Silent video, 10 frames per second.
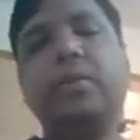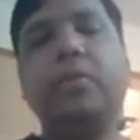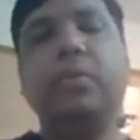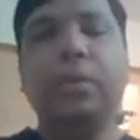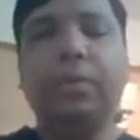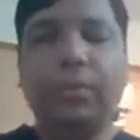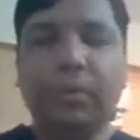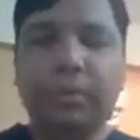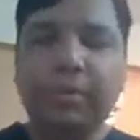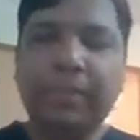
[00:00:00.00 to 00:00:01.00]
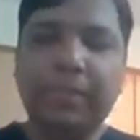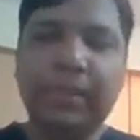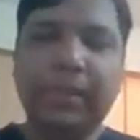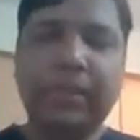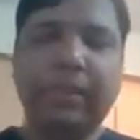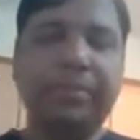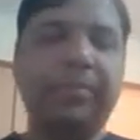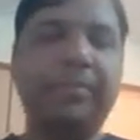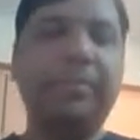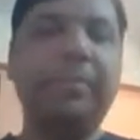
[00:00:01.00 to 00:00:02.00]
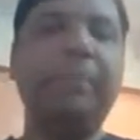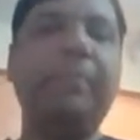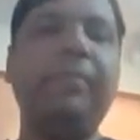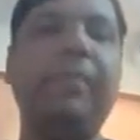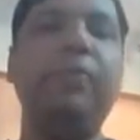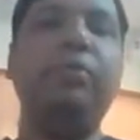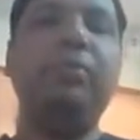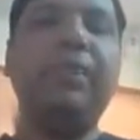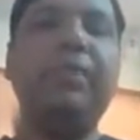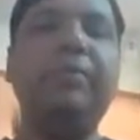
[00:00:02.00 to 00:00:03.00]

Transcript: the world, most of the people set a PEEP of around 12 to